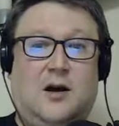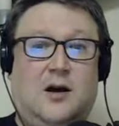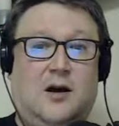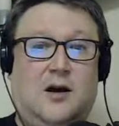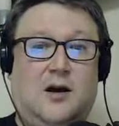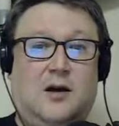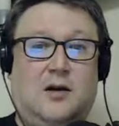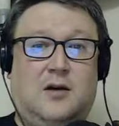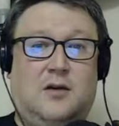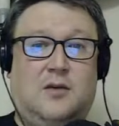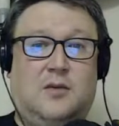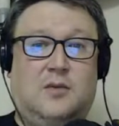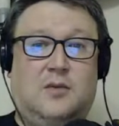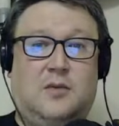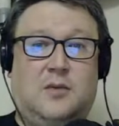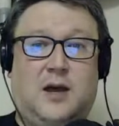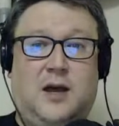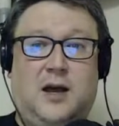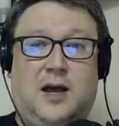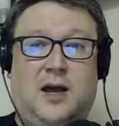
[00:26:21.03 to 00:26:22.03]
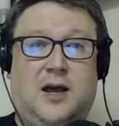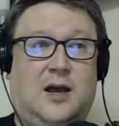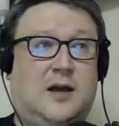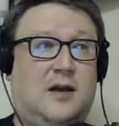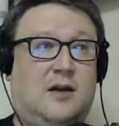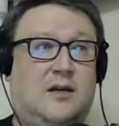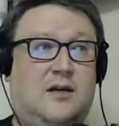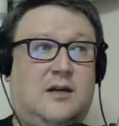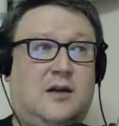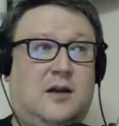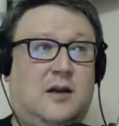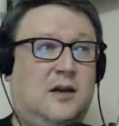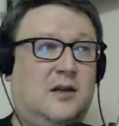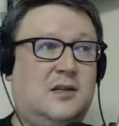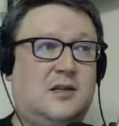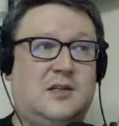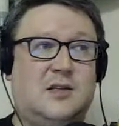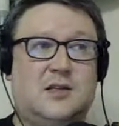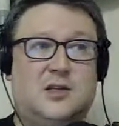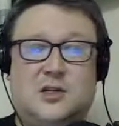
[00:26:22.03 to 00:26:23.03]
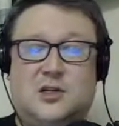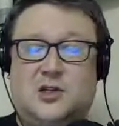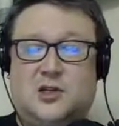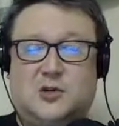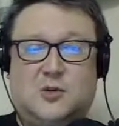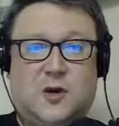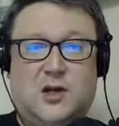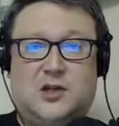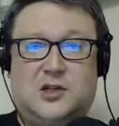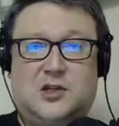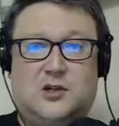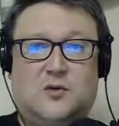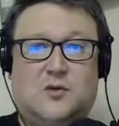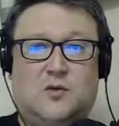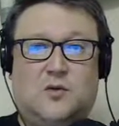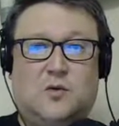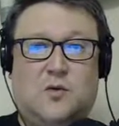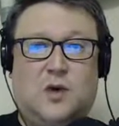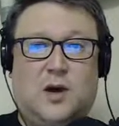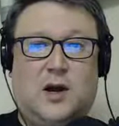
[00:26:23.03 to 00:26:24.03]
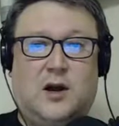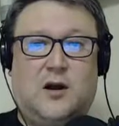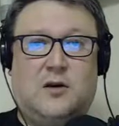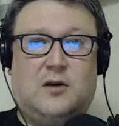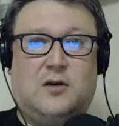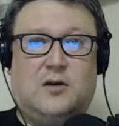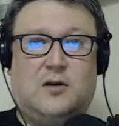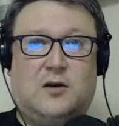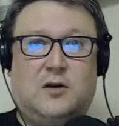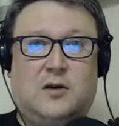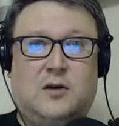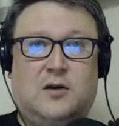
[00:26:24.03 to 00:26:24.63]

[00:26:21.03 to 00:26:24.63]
And he is in a situation where